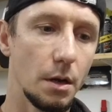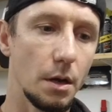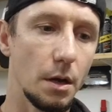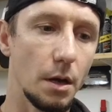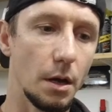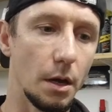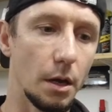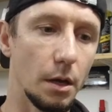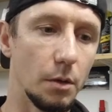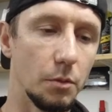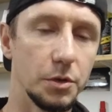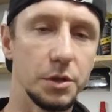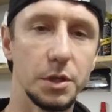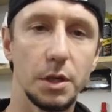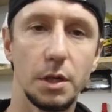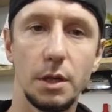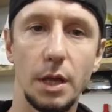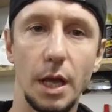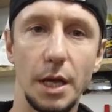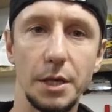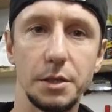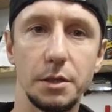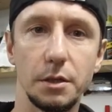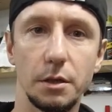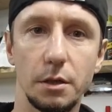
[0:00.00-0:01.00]
It was a
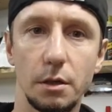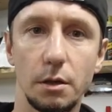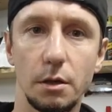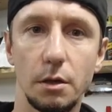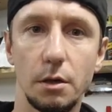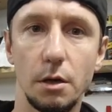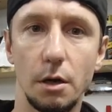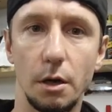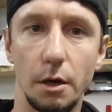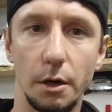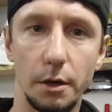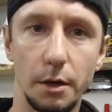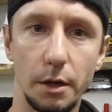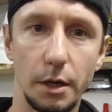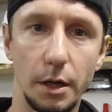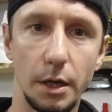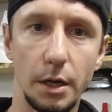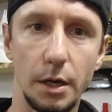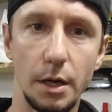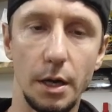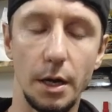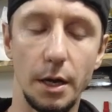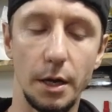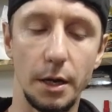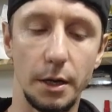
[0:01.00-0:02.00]
classic car,
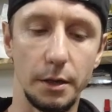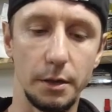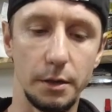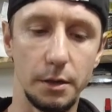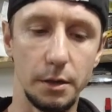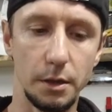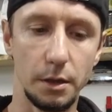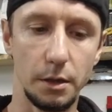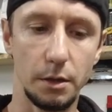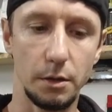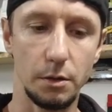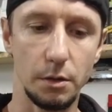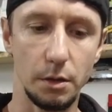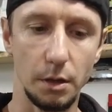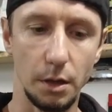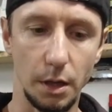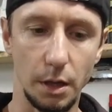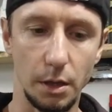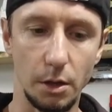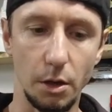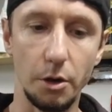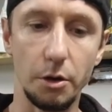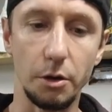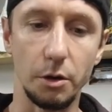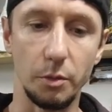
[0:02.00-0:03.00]
and I did
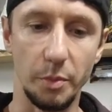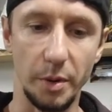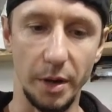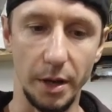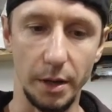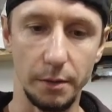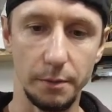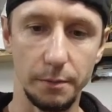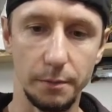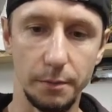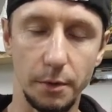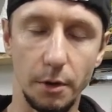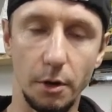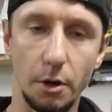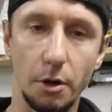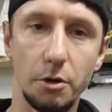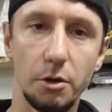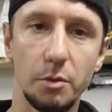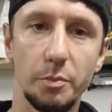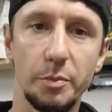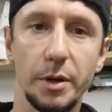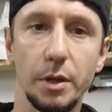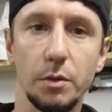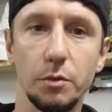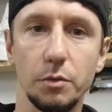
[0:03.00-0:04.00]
an oil pan. The
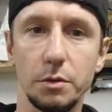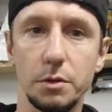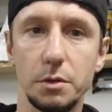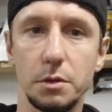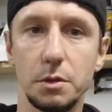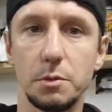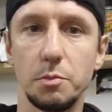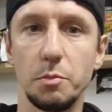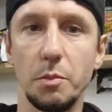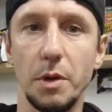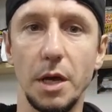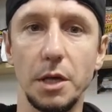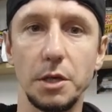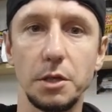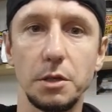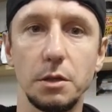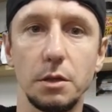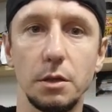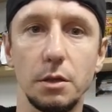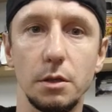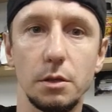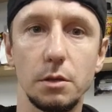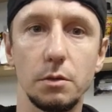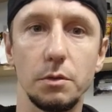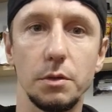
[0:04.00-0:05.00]
oil pan was smashed
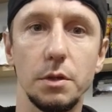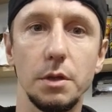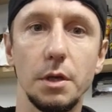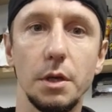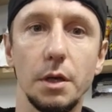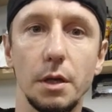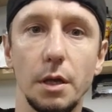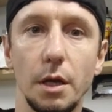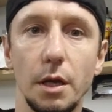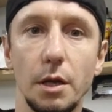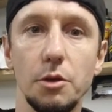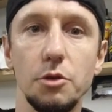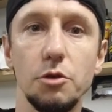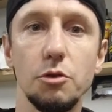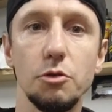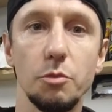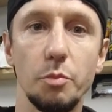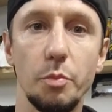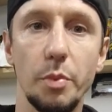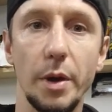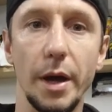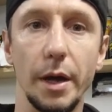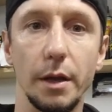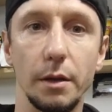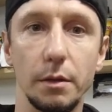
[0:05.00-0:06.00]
in, so it needed a new
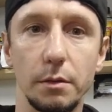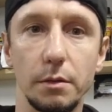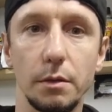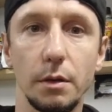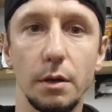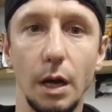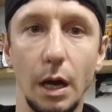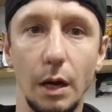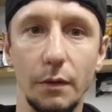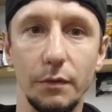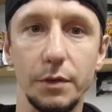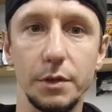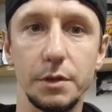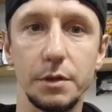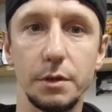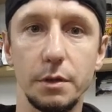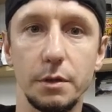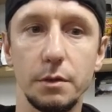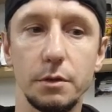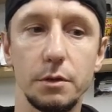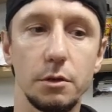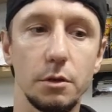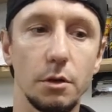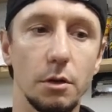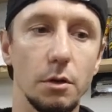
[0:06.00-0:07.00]
pan, obviously.
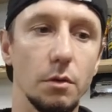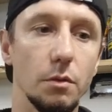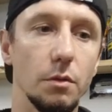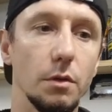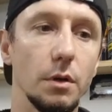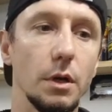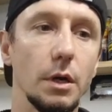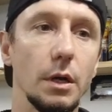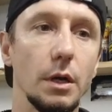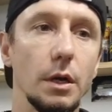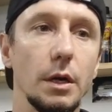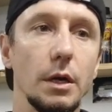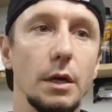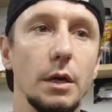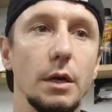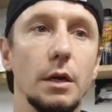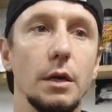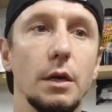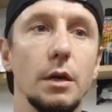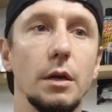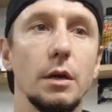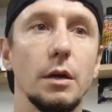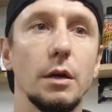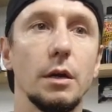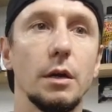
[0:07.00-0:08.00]
So,
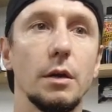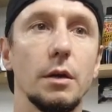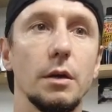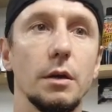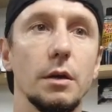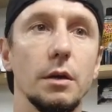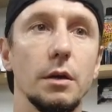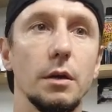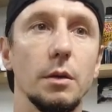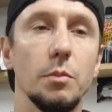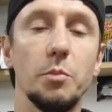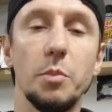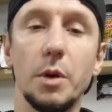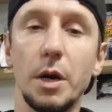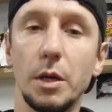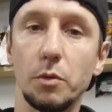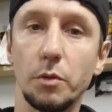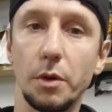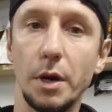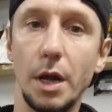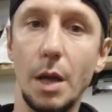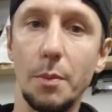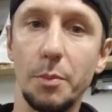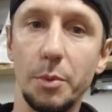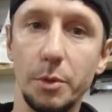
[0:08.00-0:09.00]
but
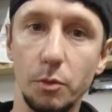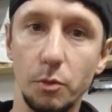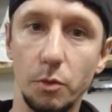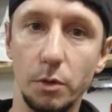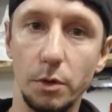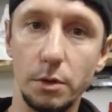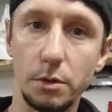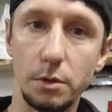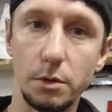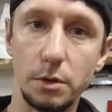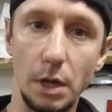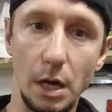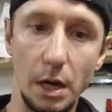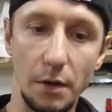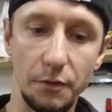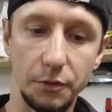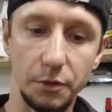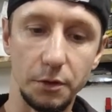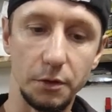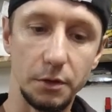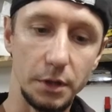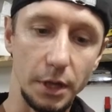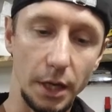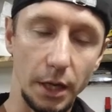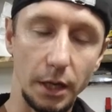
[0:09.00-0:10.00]
what happened was,
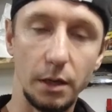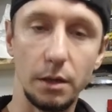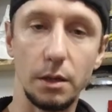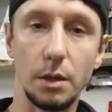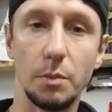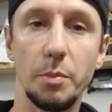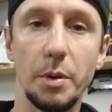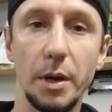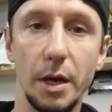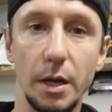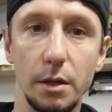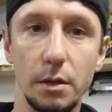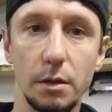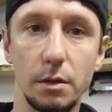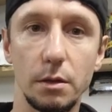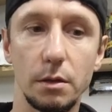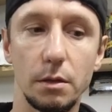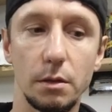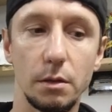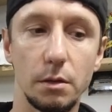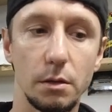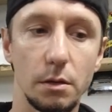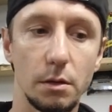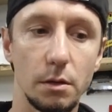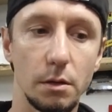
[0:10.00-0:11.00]
after taking the pan
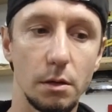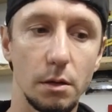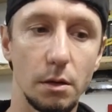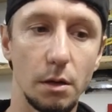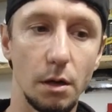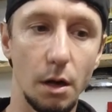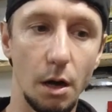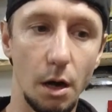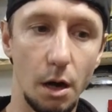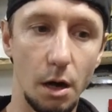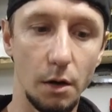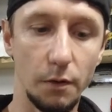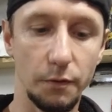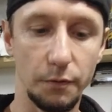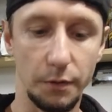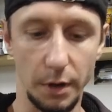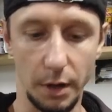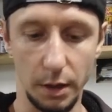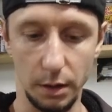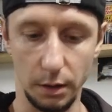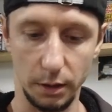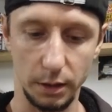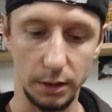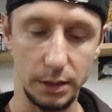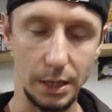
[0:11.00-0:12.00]
off
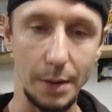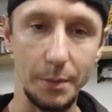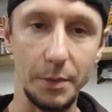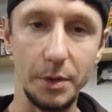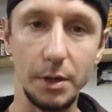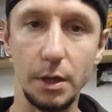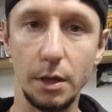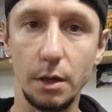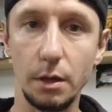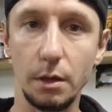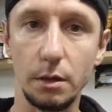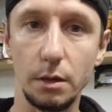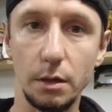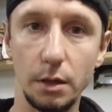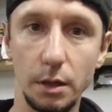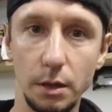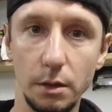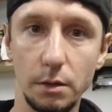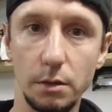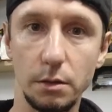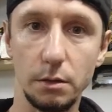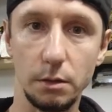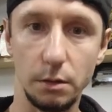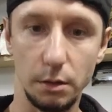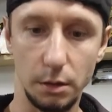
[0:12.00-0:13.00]
and examining
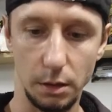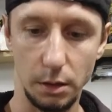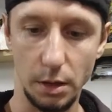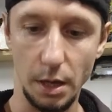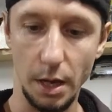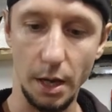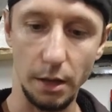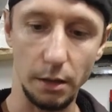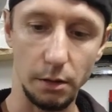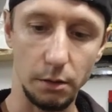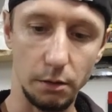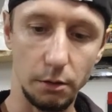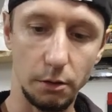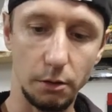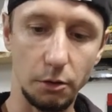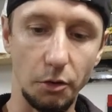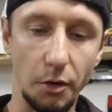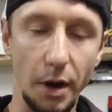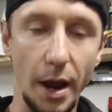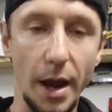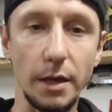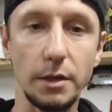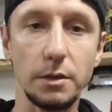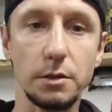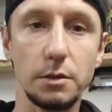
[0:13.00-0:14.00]
it, it had
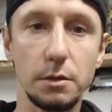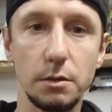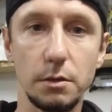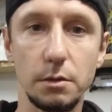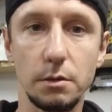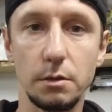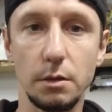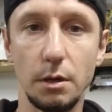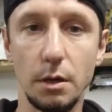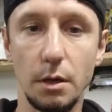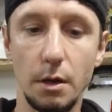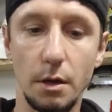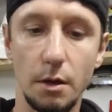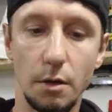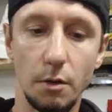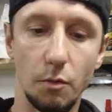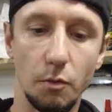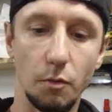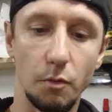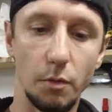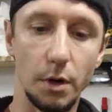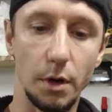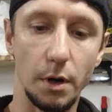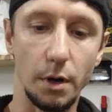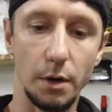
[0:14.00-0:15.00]
cracks
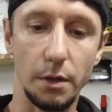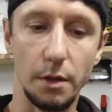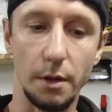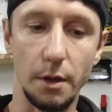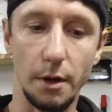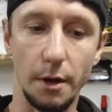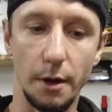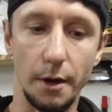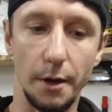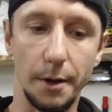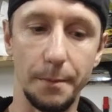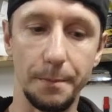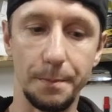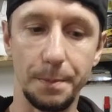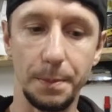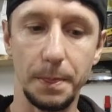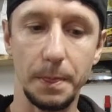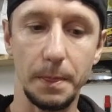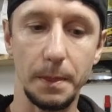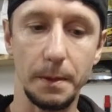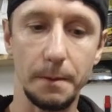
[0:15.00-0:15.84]
where the